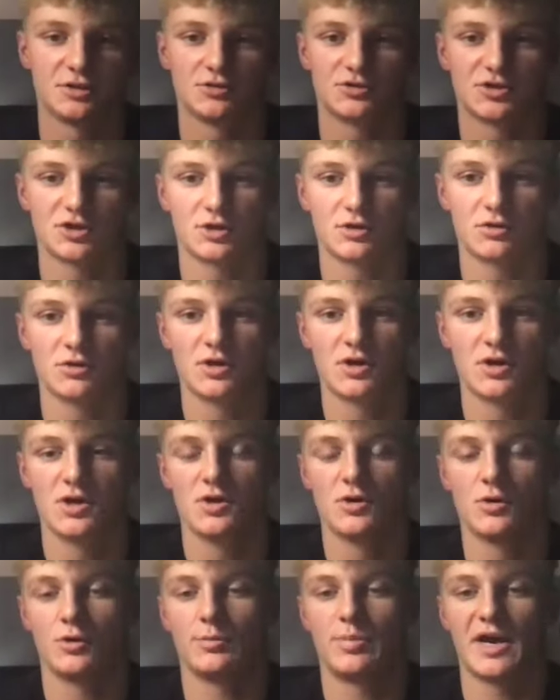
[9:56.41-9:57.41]
So
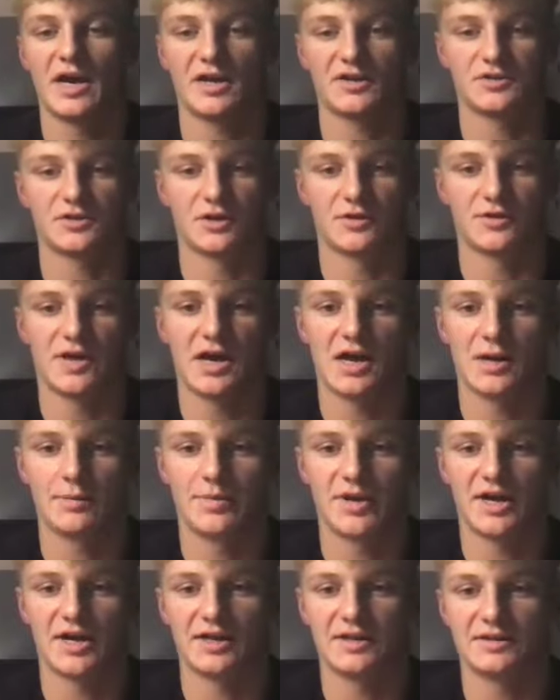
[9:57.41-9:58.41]
we pass around the
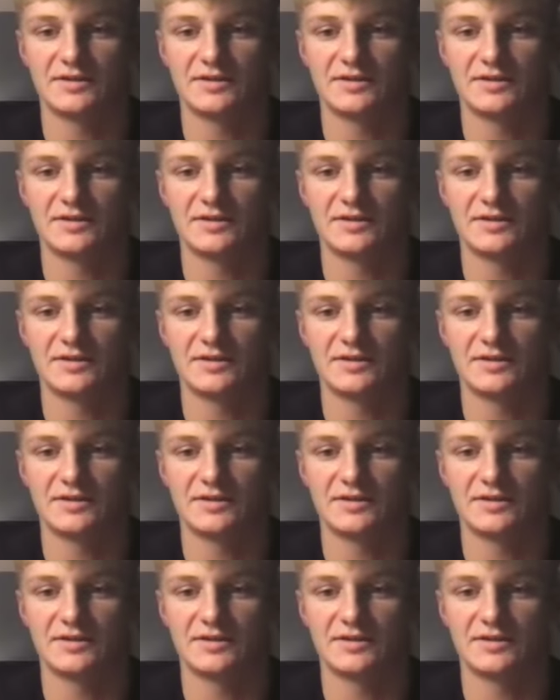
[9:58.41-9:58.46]
iPads.